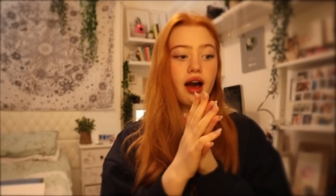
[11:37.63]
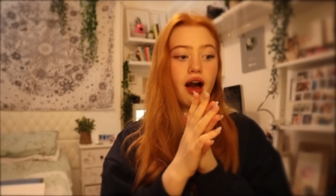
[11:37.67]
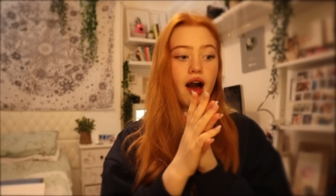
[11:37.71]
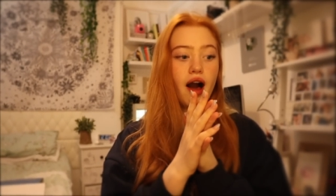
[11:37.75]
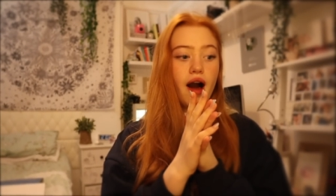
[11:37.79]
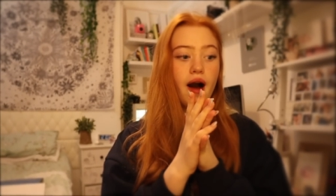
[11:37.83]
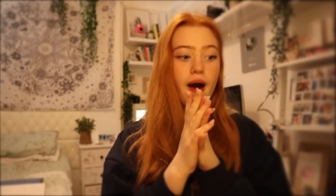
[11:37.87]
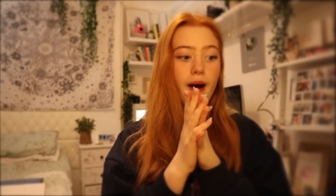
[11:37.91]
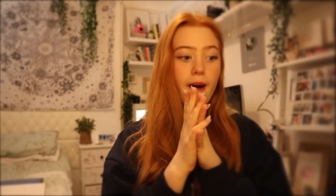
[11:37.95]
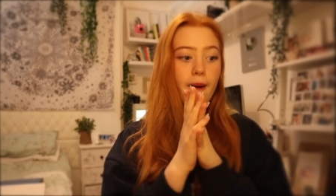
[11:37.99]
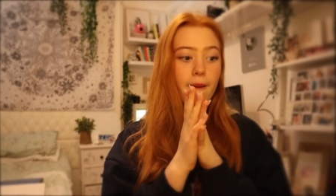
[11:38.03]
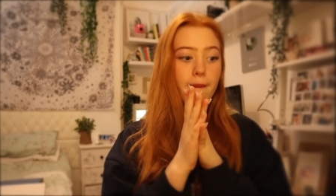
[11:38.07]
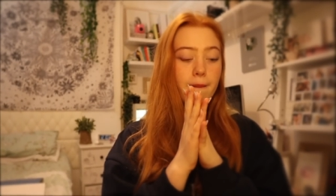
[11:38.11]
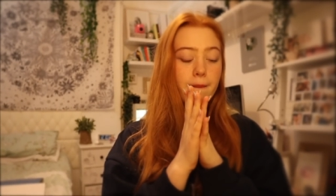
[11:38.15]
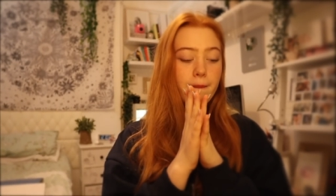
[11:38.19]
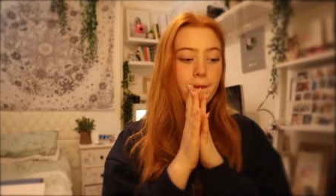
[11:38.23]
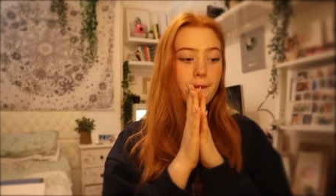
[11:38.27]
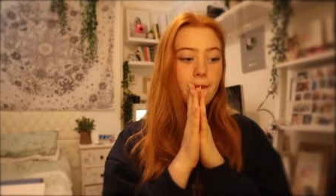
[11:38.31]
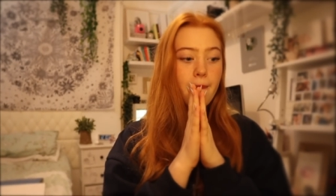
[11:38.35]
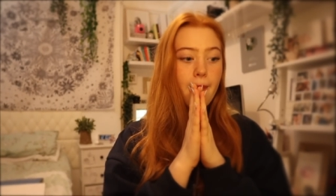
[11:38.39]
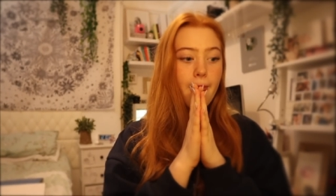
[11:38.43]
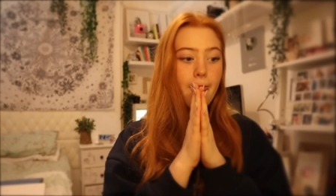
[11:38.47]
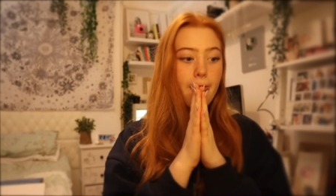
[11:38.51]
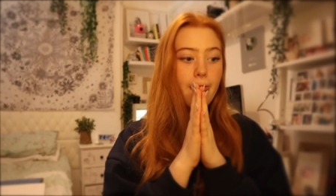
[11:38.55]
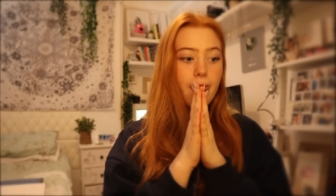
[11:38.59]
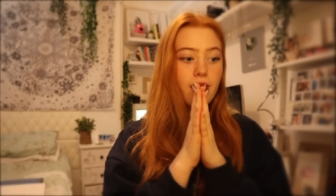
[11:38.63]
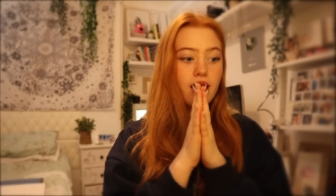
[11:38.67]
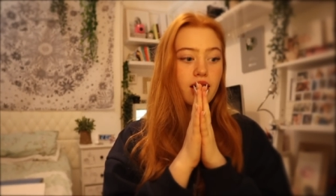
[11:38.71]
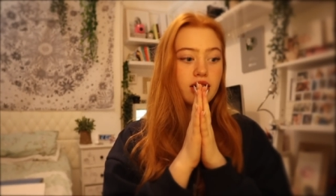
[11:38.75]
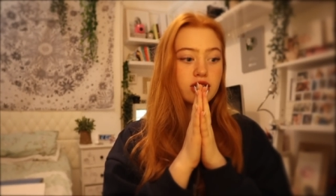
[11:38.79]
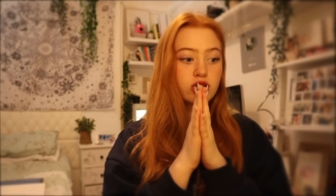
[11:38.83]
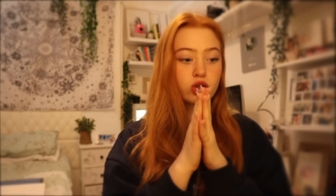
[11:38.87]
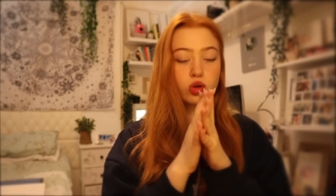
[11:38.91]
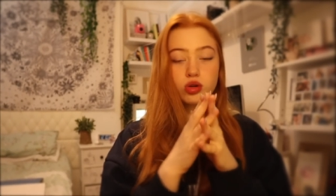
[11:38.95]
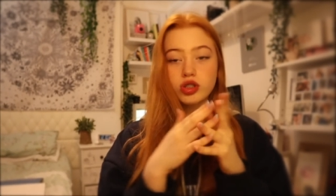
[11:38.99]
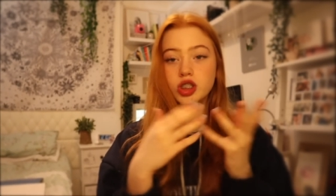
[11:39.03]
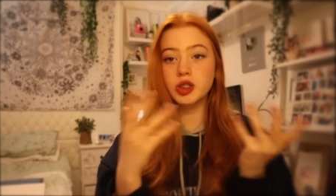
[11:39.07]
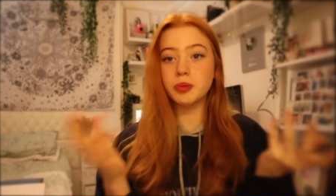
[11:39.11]
Um, it's
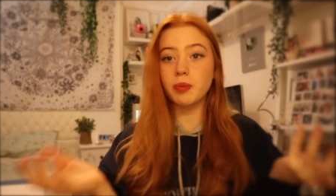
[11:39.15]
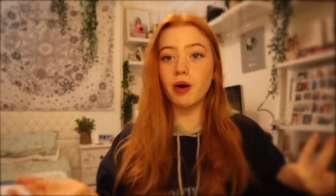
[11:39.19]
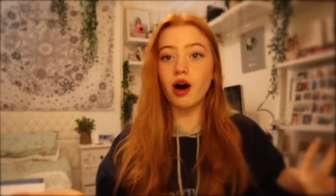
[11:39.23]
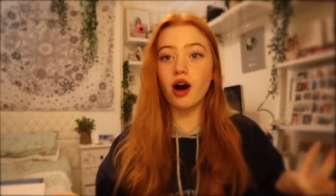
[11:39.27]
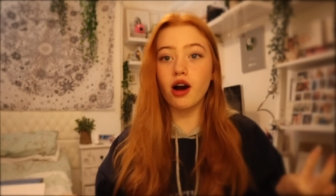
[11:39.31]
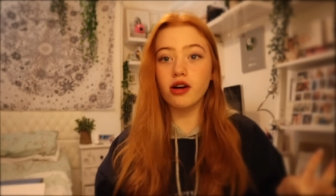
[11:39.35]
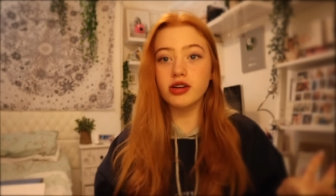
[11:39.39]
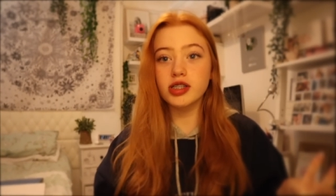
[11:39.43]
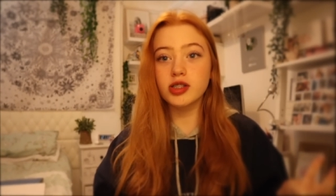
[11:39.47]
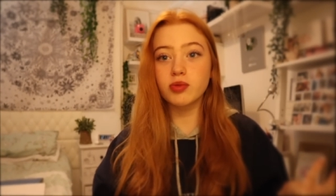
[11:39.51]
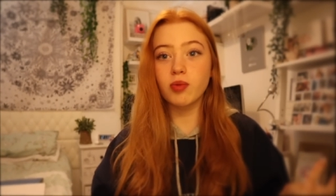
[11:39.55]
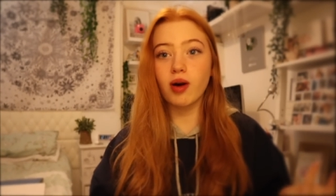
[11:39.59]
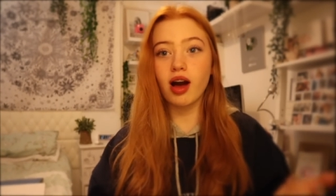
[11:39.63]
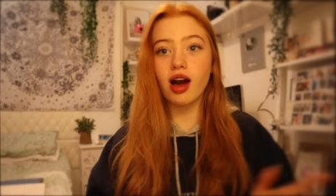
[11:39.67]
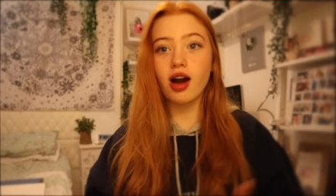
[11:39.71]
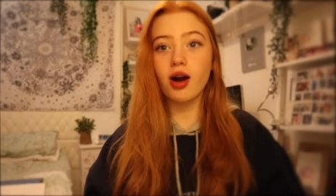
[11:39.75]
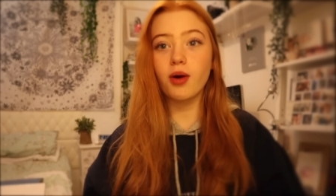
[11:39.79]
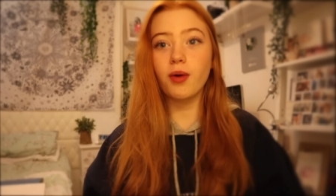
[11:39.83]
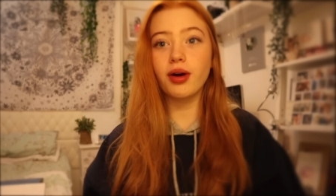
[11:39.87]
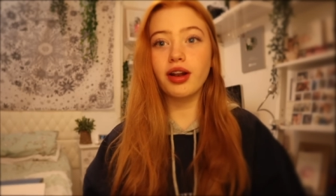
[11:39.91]
got spa as well.